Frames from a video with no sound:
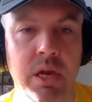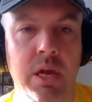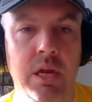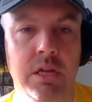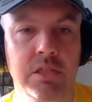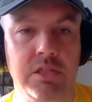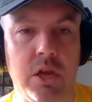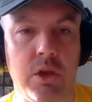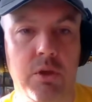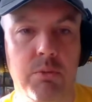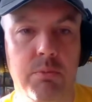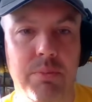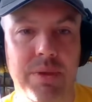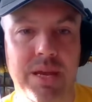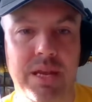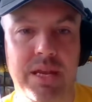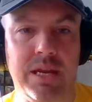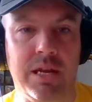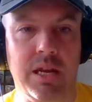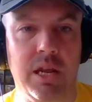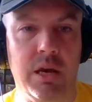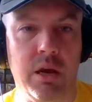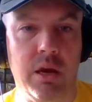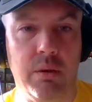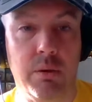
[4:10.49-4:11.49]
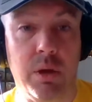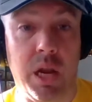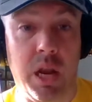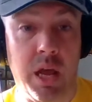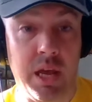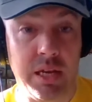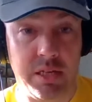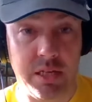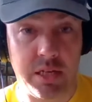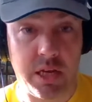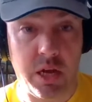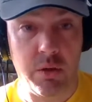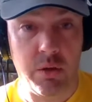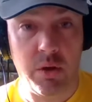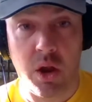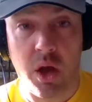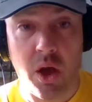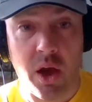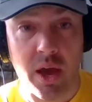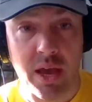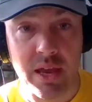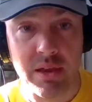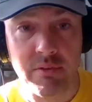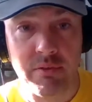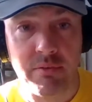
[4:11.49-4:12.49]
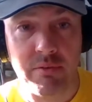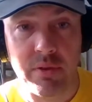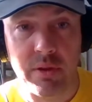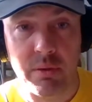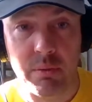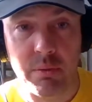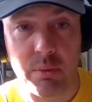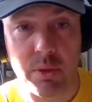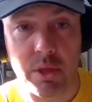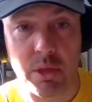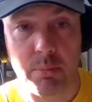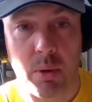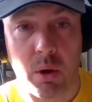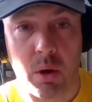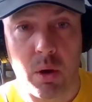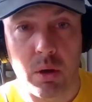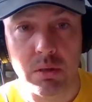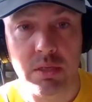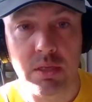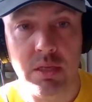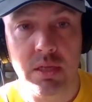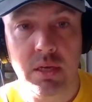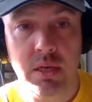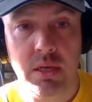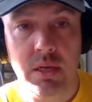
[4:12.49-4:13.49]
So me and Nicola, I'd like to go live with the pod,